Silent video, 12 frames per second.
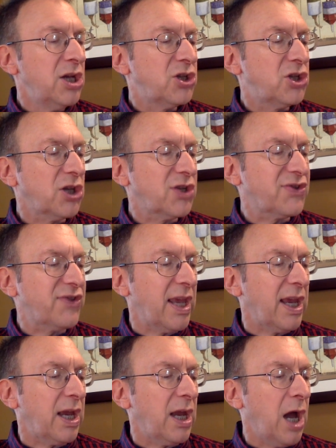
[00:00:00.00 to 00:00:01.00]
Just
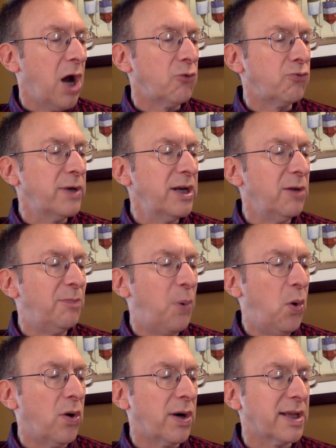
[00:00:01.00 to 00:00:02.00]
think, a real
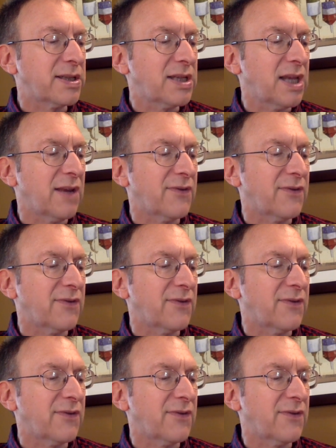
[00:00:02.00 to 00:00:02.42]
board instead